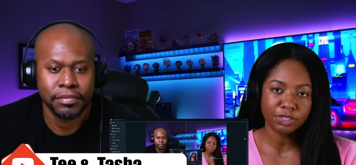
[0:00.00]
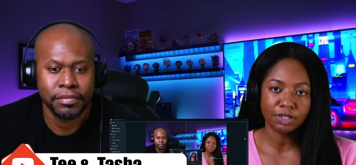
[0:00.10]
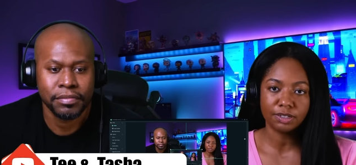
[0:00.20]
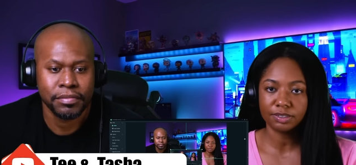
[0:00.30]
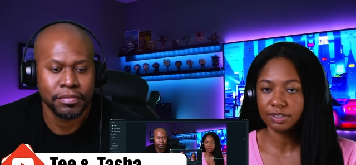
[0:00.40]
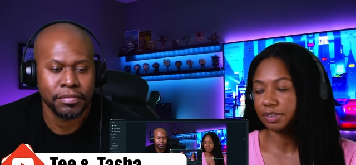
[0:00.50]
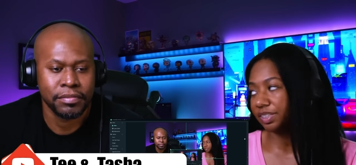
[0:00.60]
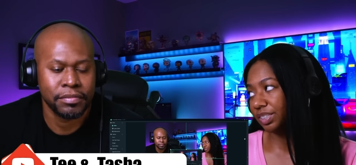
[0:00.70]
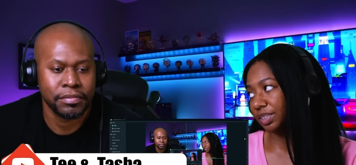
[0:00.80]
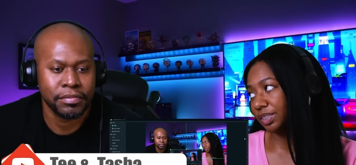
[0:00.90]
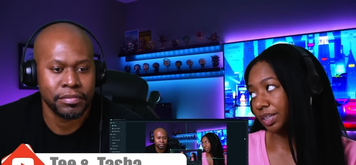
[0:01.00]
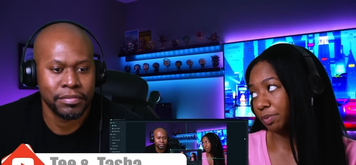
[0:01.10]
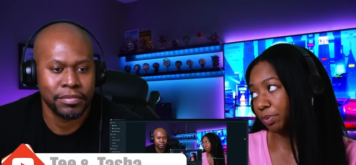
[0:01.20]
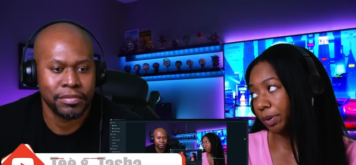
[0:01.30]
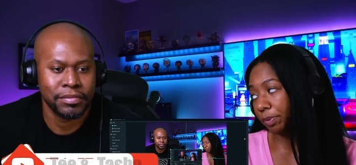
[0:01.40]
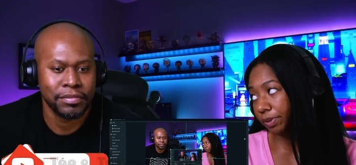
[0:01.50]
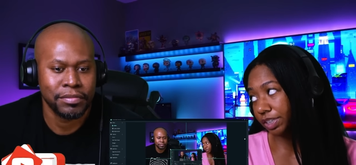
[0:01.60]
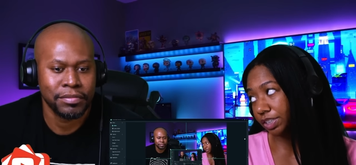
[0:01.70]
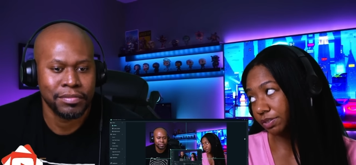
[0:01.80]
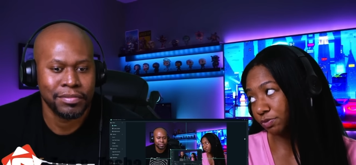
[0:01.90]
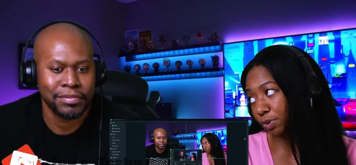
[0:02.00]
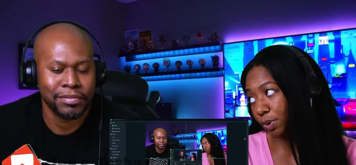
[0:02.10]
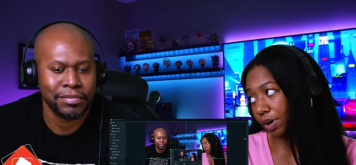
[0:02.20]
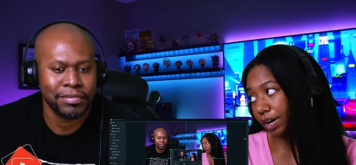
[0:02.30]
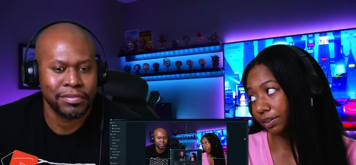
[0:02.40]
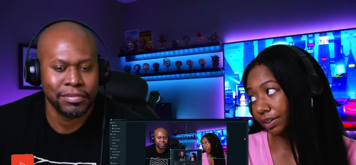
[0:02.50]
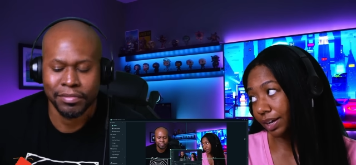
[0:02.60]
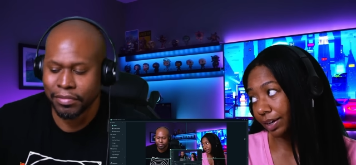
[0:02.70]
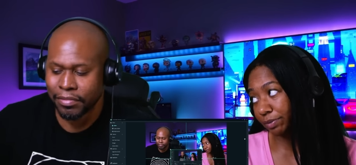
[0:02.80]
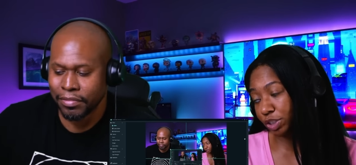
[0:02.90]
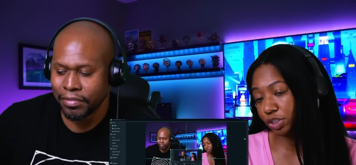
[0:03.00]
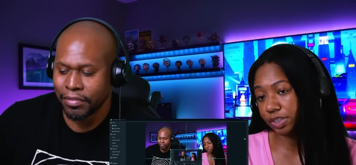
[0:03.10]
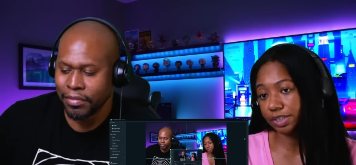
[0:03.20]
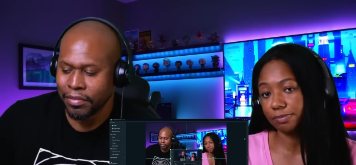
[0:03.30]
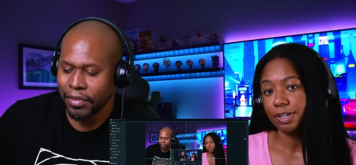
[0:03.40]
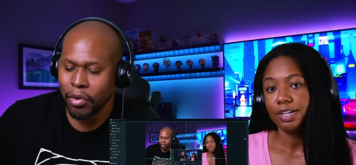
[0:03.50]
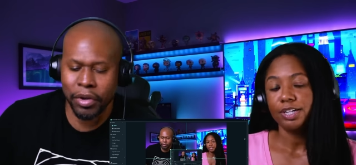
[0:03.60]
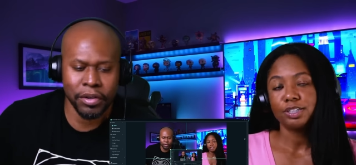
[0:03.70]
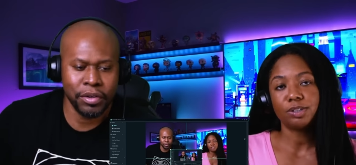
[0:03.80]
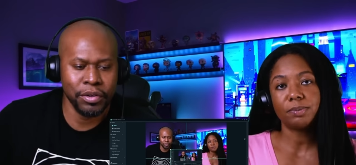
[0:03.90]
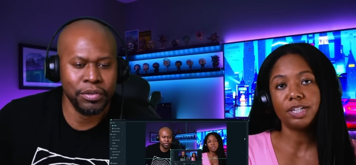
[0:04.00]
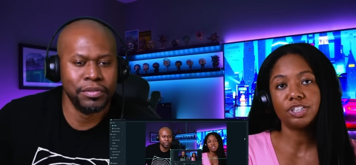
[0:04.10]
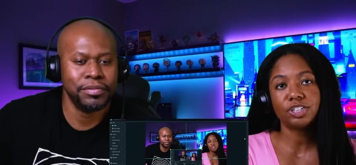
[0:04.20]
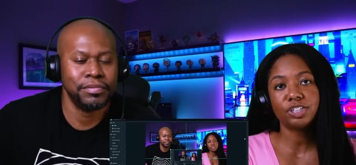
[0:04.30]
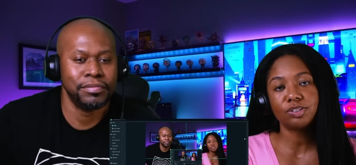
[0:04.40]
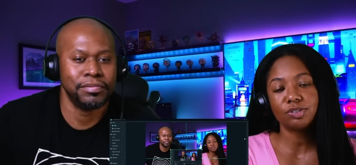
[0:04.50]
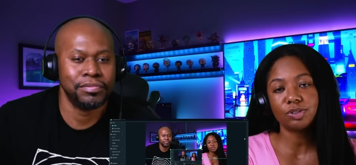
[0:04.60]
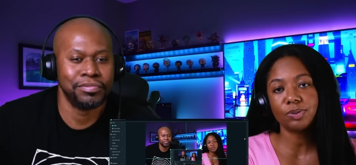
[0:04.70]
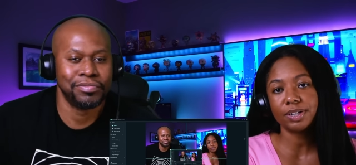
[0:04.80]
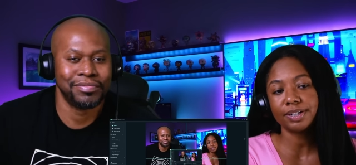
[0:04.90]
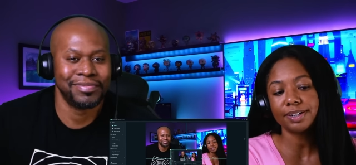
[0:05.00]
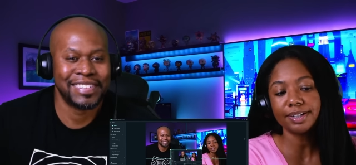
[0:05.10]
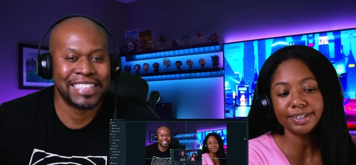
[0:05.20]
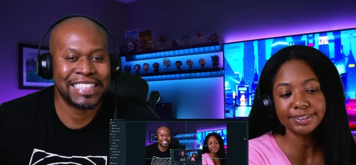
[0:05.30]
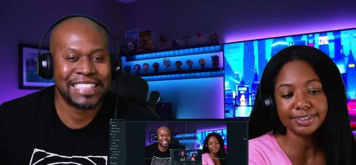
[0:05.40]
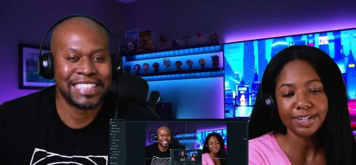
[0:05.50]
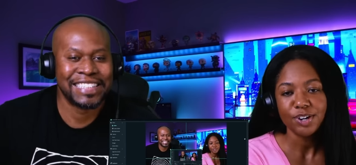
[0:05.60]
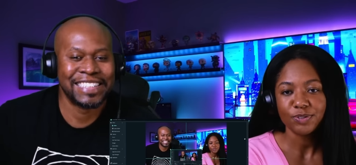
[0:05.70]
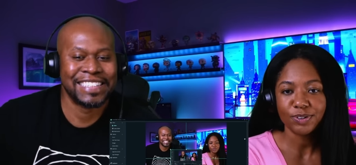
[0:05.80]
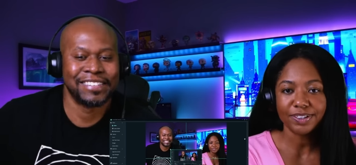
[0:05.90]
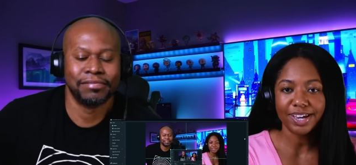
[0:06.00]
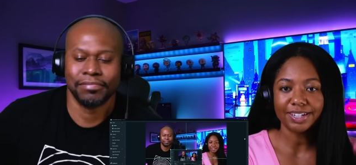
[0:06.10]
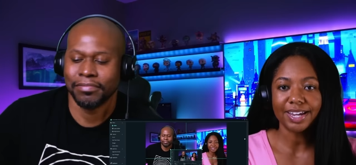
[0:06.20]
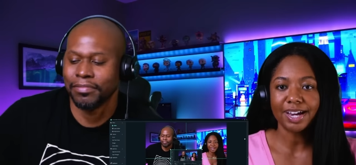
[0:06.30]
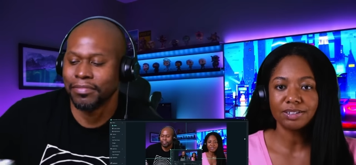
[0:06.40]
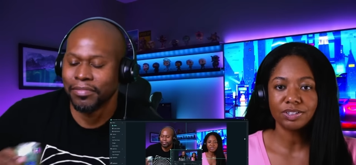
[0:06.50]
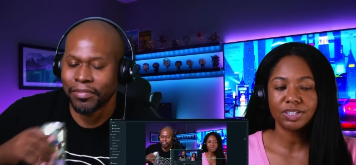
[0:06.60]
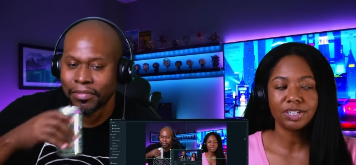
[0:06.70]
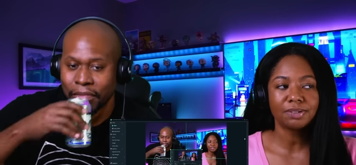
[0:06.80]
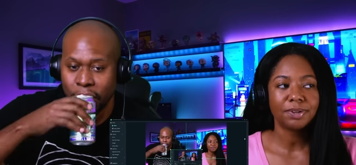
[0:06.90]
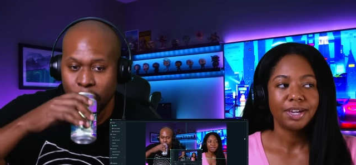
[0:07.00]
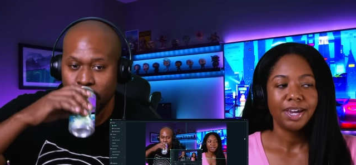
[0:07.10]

Speaker 1: songs, and this is in preparation for our live stream. Okay, so cool. make sure you join us for that live stream.